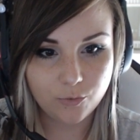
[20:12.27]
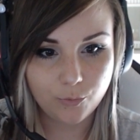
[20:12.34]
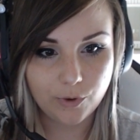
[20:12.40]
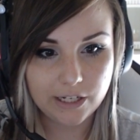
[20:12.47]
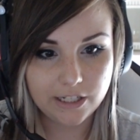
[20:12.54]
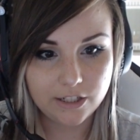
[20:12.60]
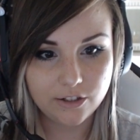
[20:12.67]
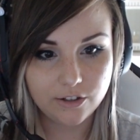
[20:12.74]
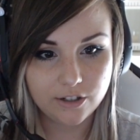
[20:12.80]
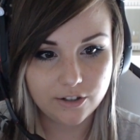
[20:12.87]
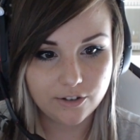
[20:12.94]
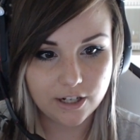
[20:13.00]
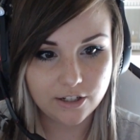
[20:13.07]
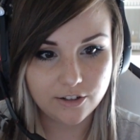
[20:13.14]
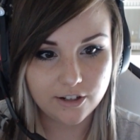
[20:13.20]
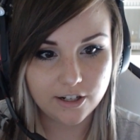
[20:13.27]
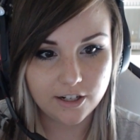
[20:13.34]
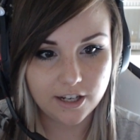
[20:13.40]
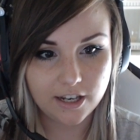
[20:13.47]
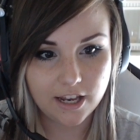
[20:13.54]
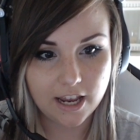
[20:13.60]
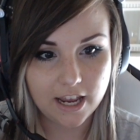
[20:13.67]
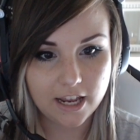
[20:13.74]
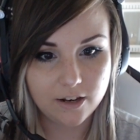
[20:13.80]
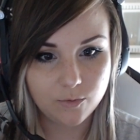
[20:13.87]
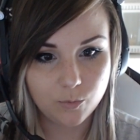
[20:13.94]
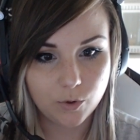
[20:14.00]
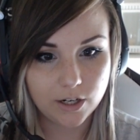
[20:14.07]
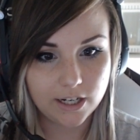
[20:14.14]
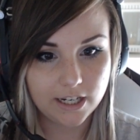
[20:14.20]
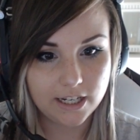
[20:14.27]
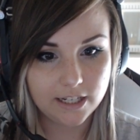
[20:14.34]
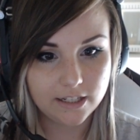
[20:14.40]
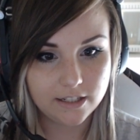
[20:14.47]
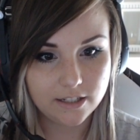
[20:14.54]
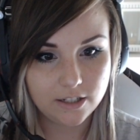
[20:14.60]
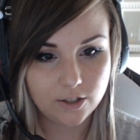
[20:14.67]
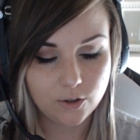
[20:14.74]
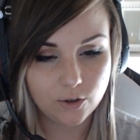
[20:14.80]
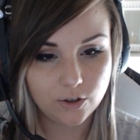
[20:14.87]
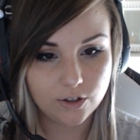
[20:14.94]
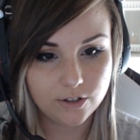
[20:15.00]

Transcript: When did you graduated? And what is your